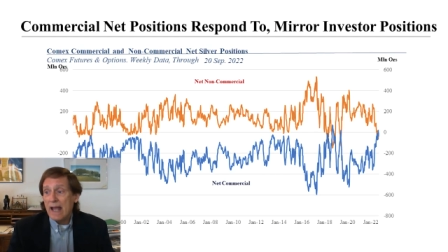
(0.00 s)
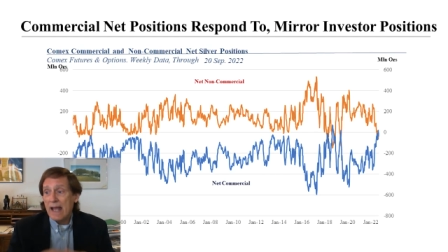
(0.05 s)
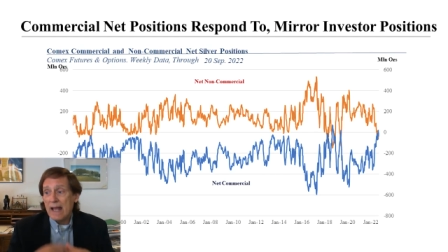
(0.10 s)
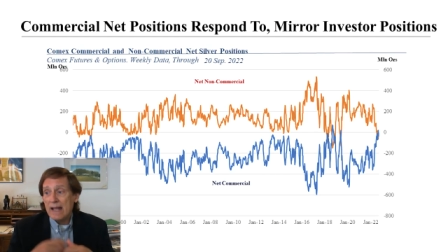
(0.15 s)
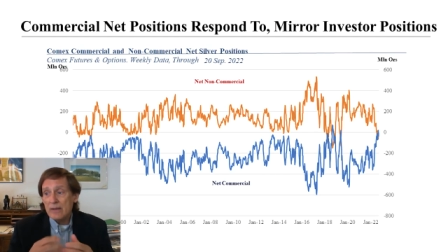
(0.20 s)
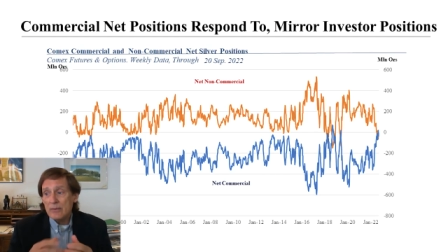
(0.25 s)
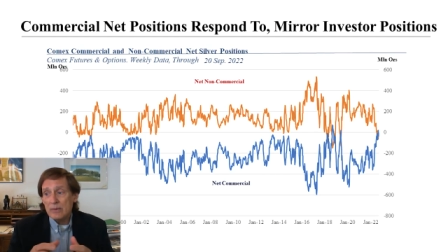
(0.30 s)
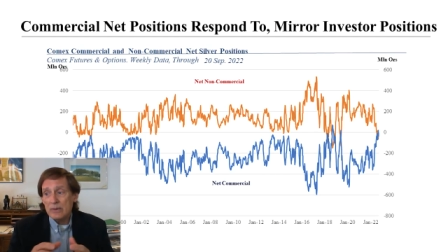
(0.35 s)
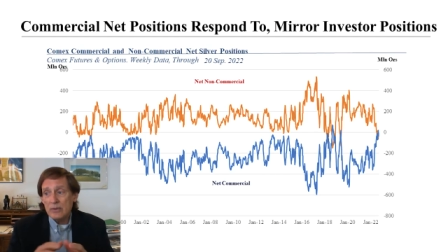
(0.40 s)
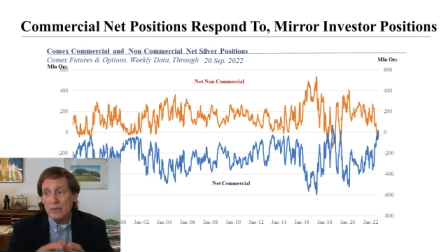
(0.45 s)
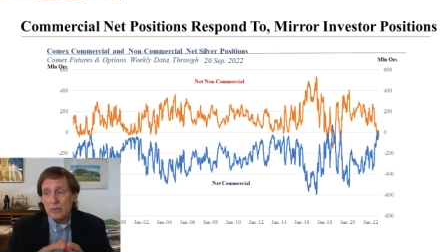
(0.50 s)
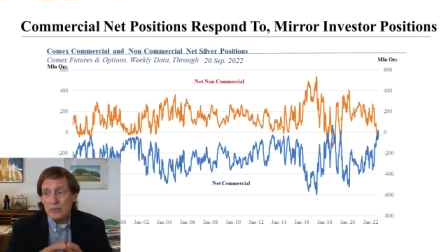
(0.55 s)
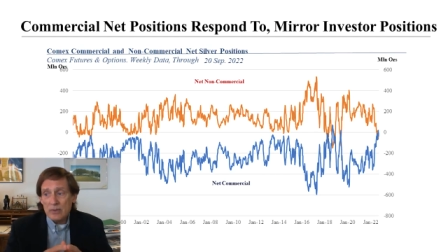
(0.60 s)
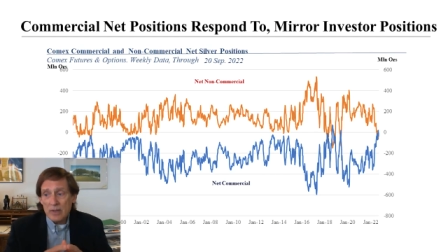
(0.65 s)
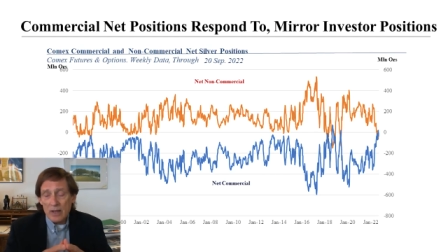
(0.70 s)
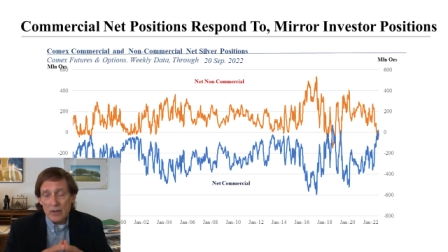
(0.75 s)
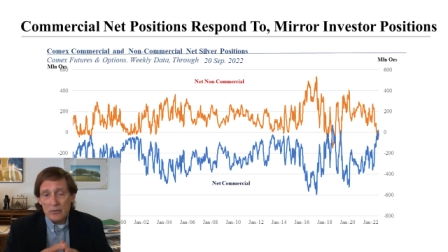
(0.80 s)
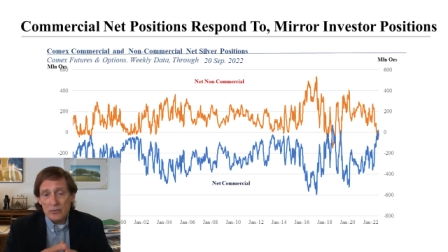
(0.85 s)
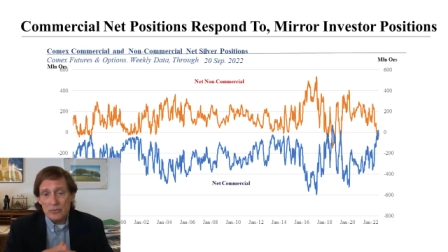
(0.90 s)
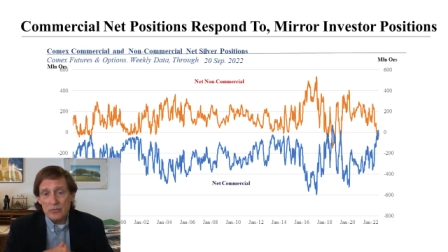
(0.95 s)
Anyone who
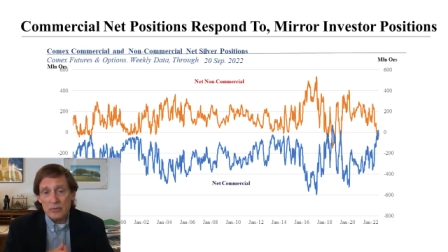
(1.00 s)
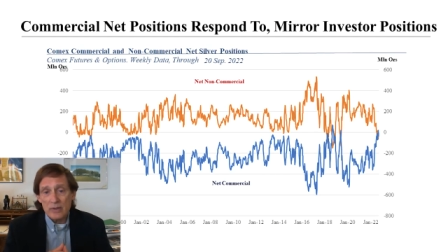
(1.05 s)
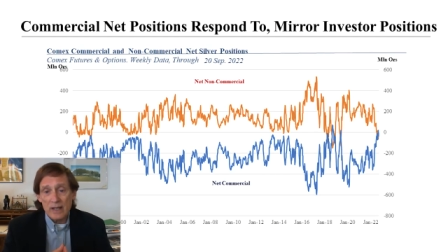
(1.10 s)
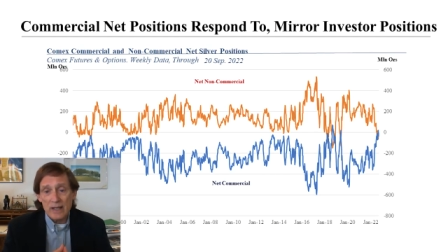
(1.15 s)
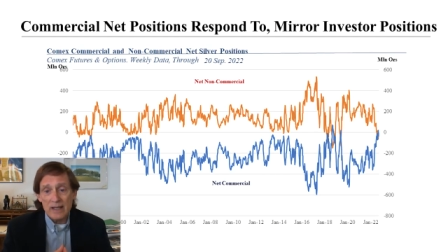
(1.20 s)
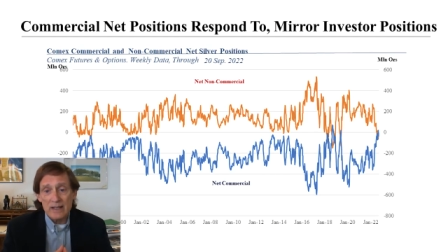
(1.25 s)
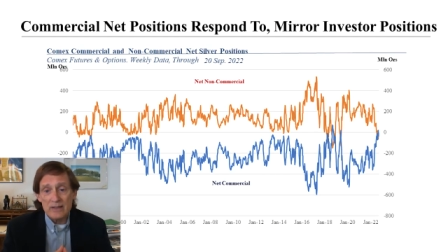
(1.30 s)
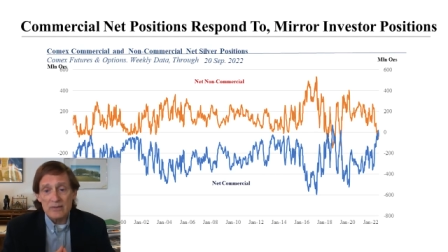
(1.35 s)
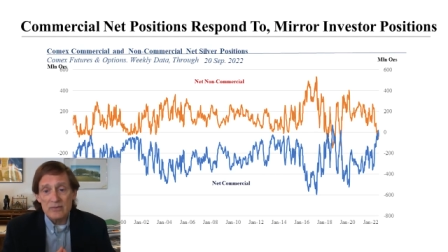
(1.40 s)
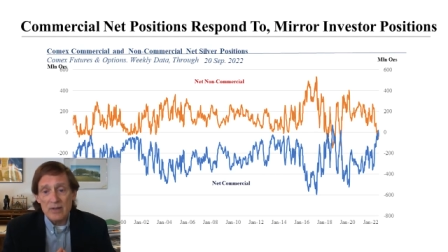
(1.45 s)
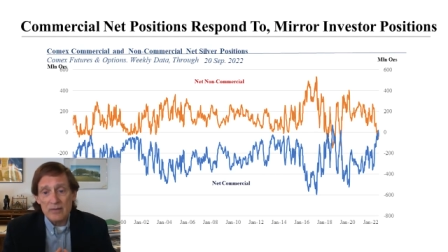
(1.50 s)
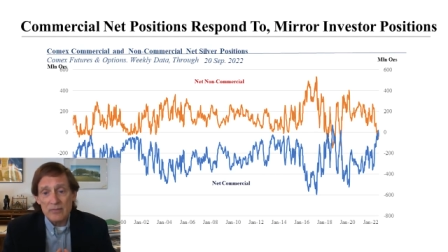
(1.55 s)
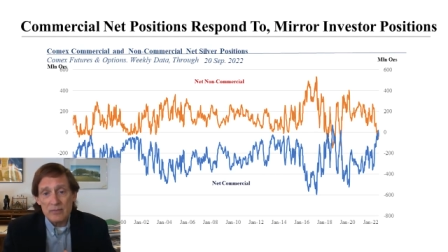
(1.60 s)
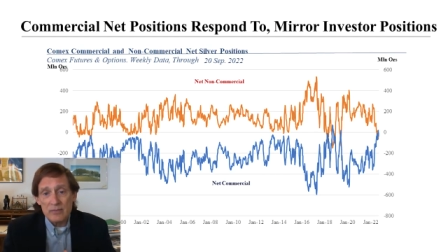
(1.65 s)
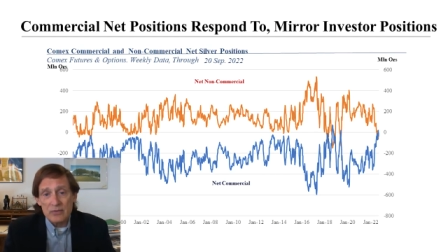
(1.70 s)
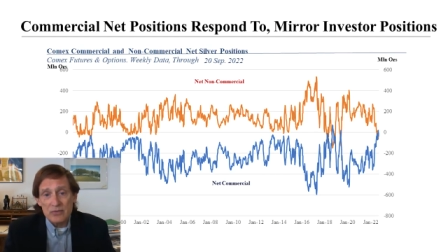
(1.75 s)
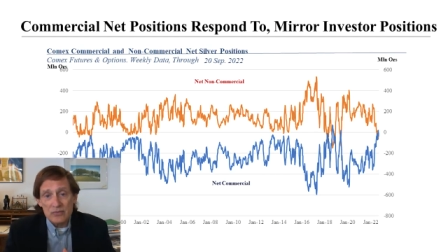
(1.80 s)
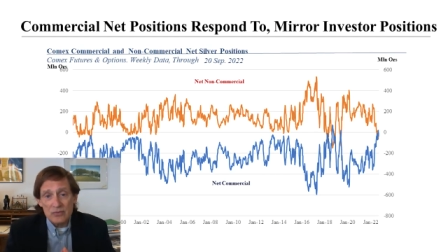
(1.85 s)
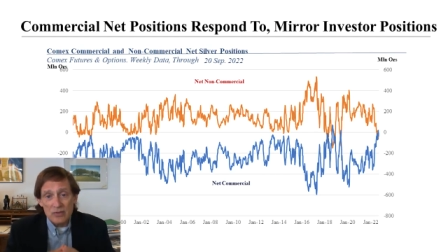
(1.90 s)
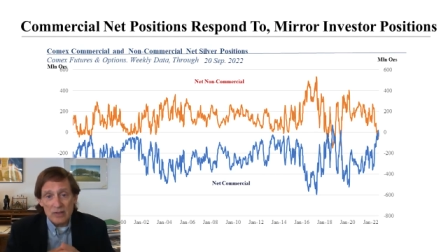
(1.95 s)
tells you that he's
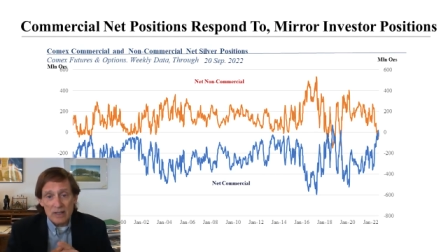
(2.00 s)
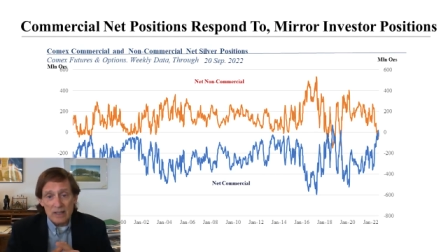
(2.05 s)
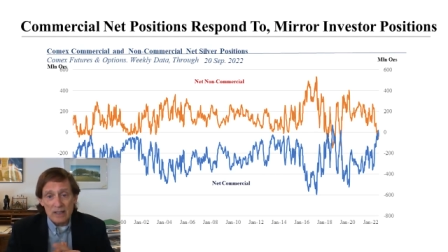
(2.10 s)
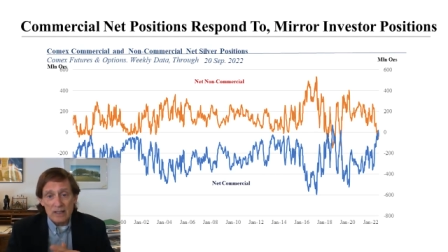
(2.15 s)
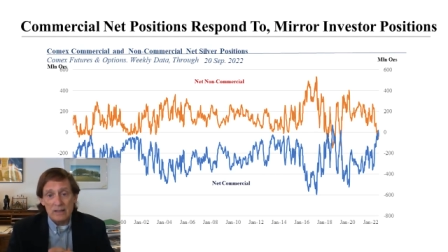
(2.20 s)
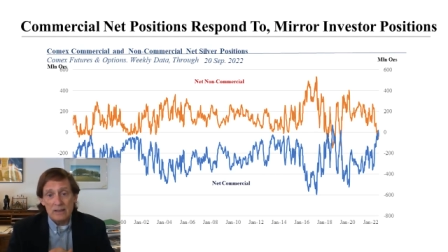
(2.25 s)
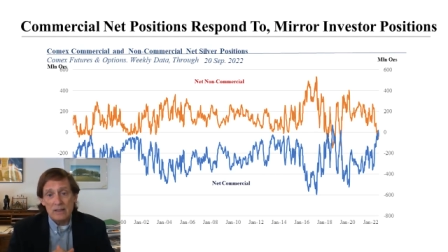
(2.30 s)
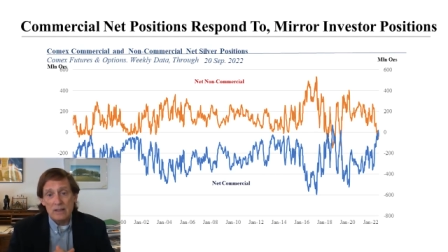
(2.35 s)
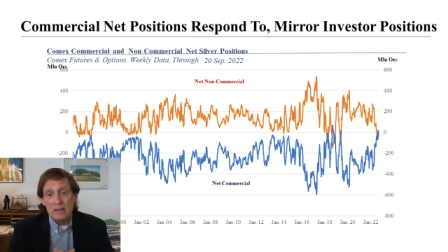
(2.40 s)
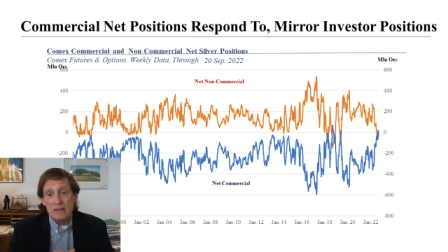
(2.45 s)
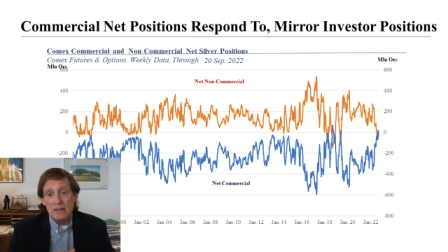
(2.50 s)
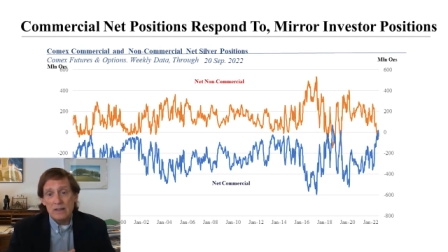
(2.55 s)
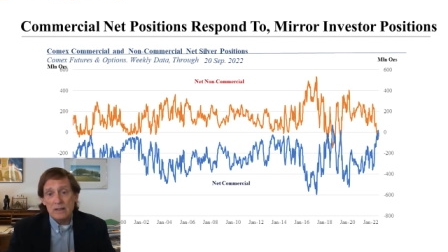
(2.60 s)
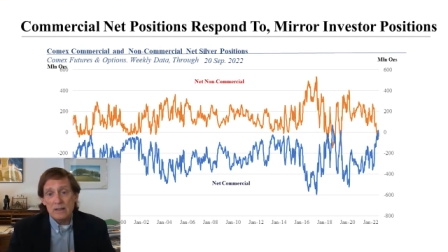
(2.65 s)
never seen